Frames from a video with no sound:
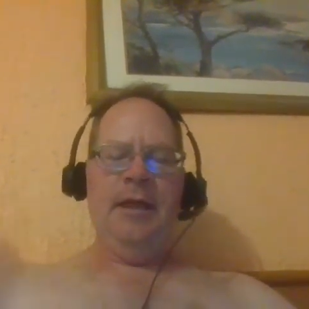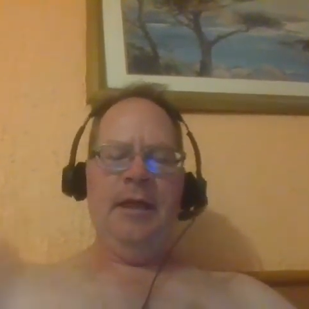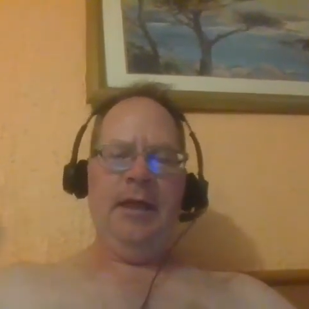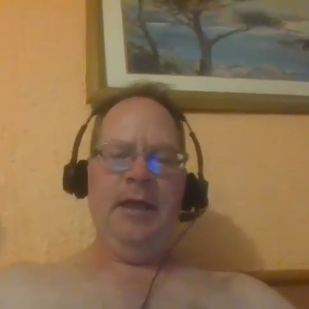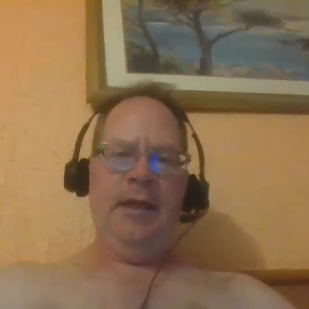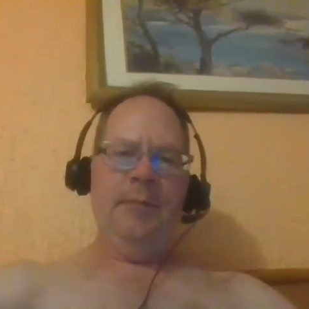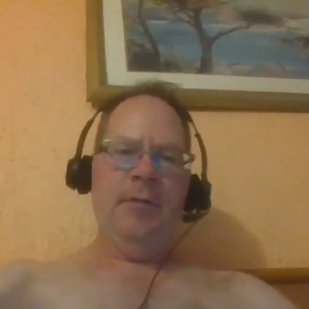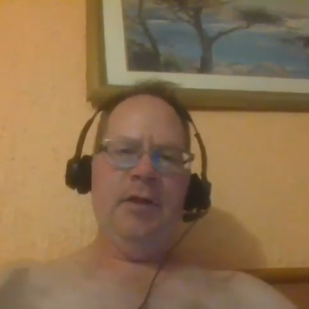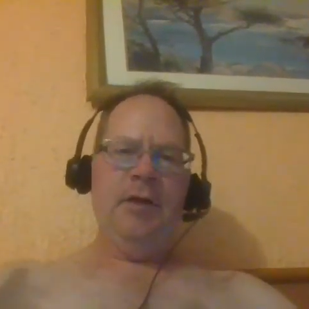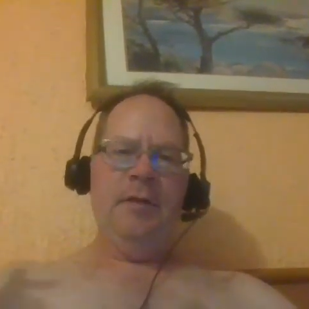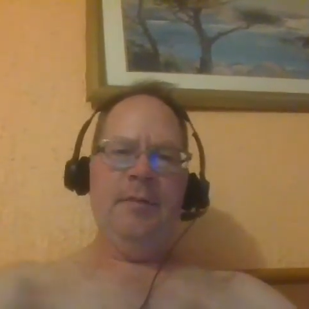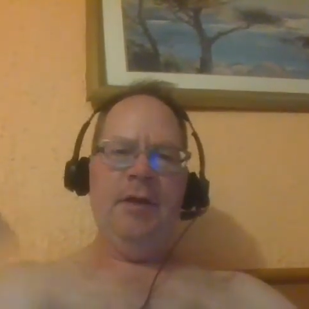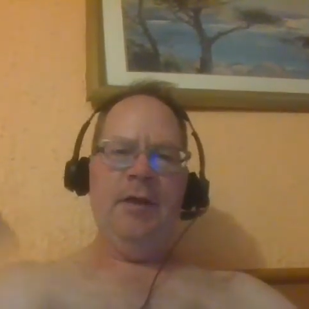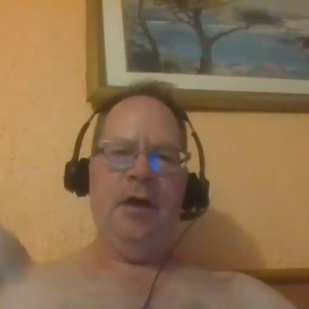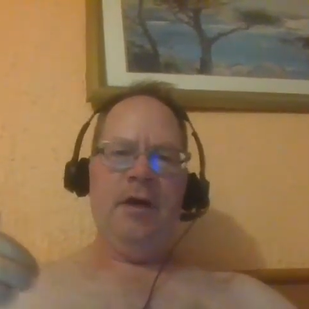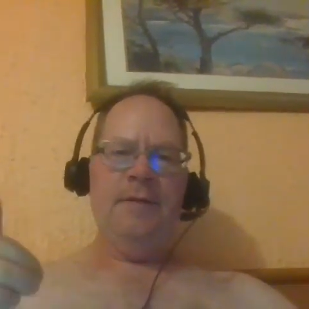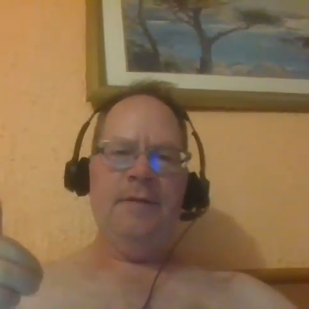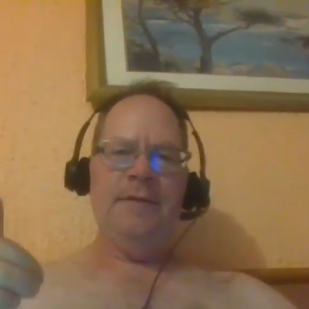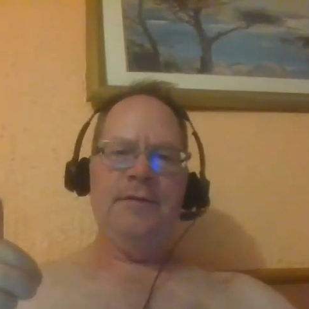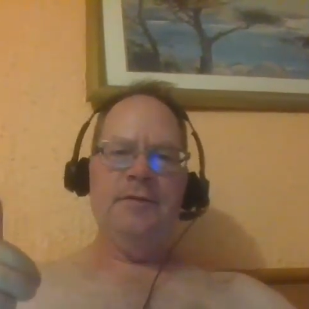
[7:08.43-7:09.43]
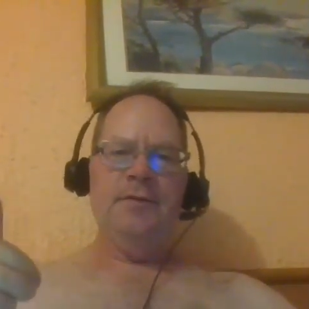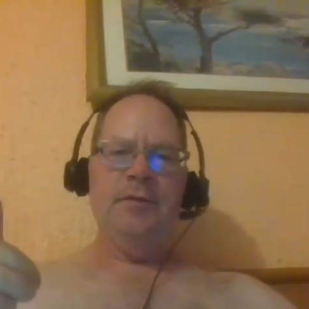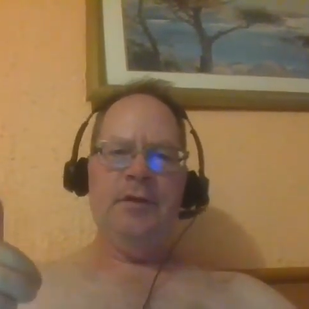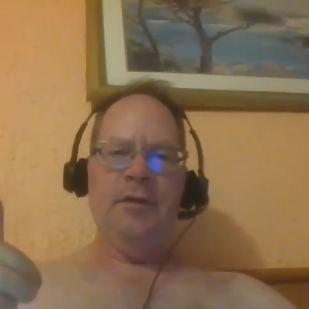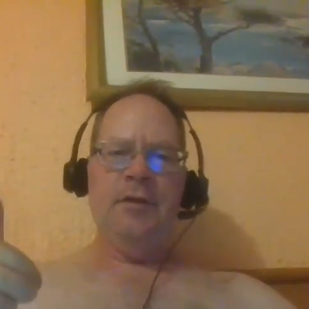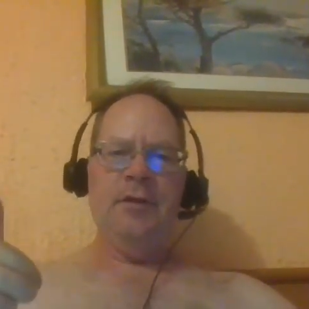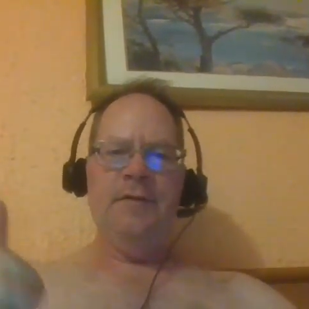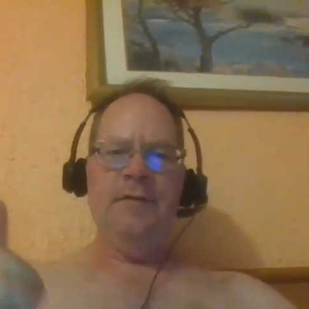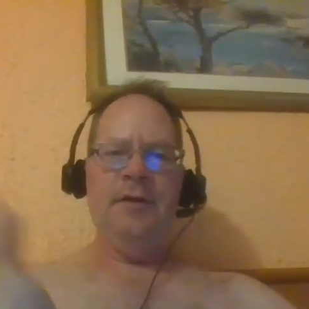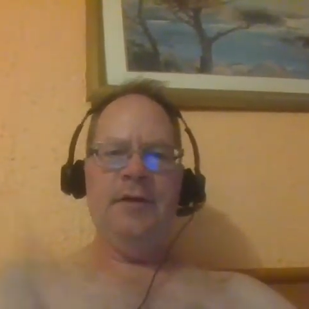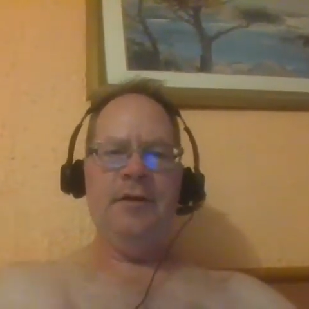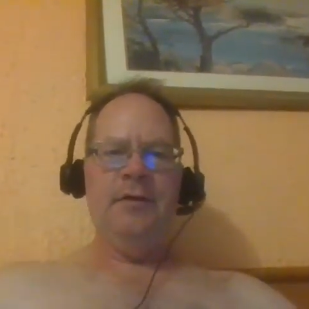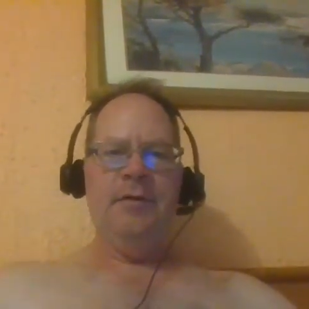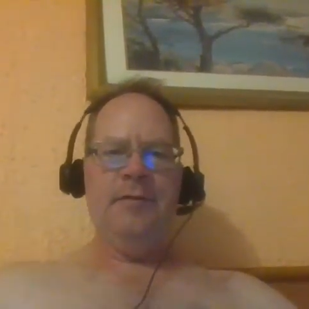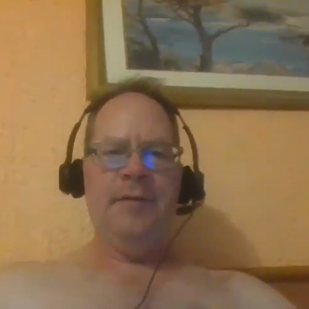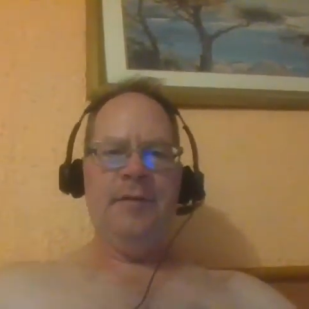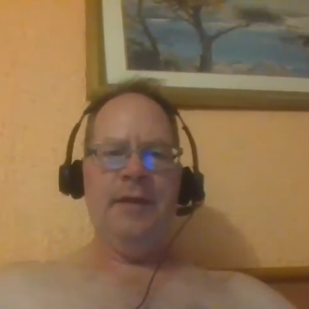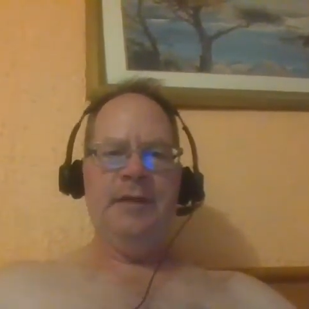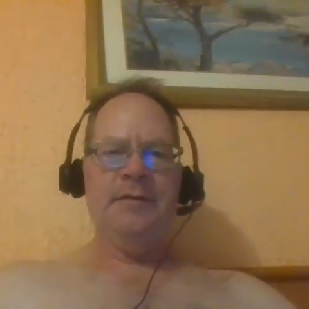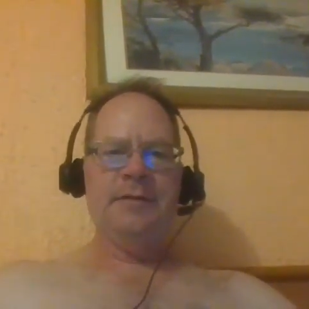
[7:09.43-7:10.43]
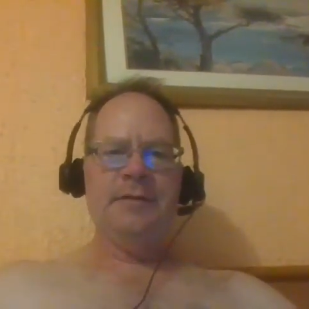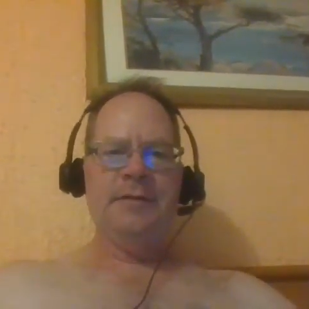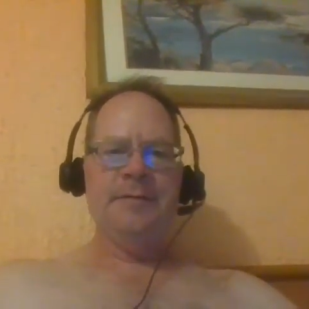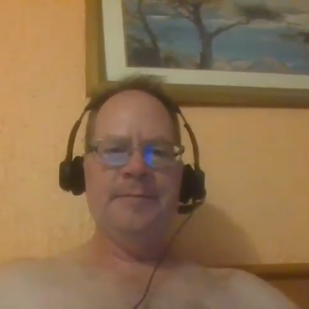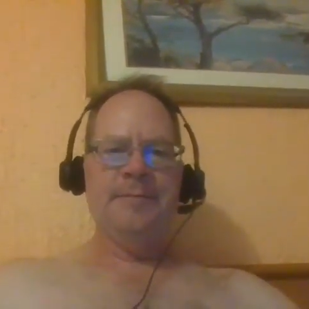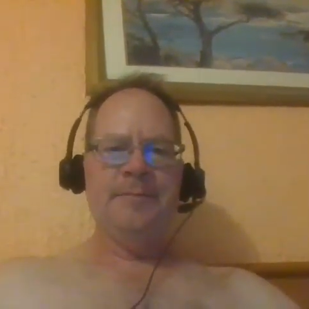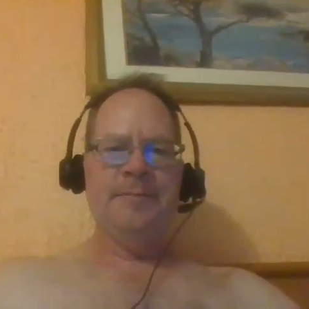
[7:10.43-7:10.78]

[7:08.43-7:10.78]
and I'm going to be off to another video. Thanks.